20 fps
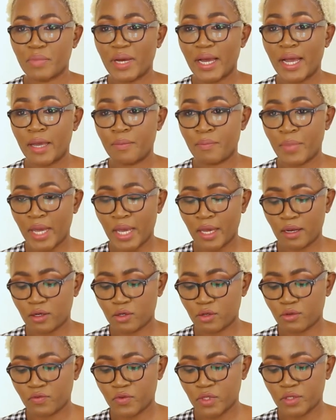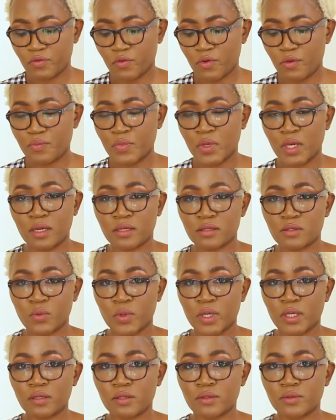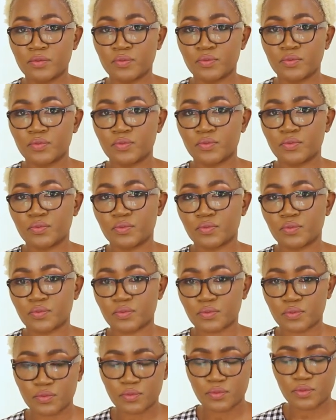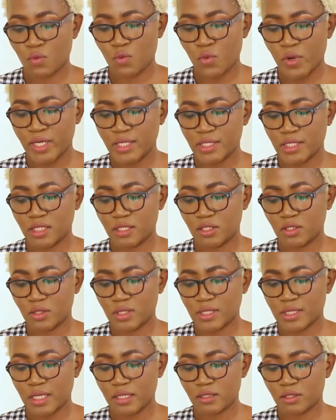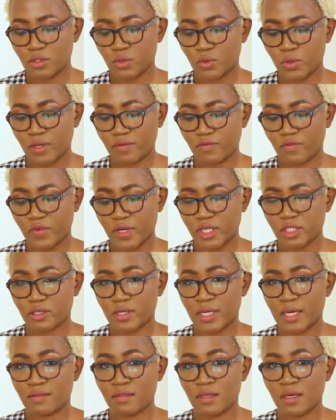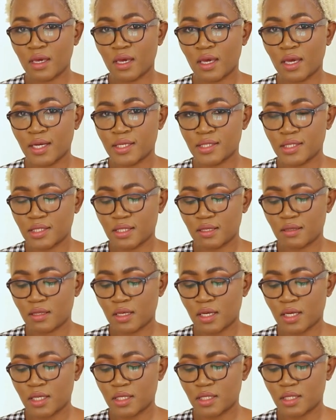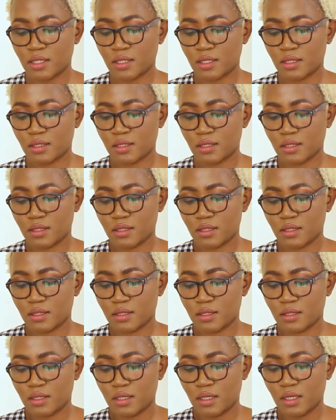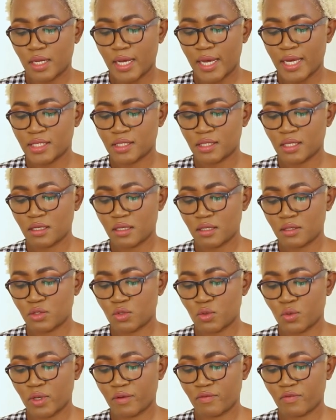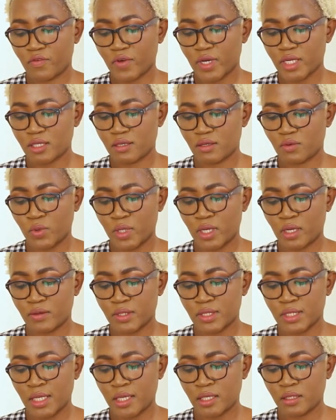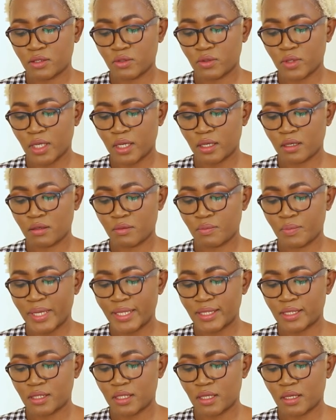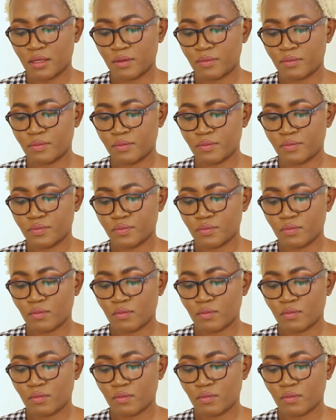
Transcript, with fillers: But I buy a lot of it from here as well. When did you start doing fashion? I think I answered that. I started doing fashion when I was a little girl, but um,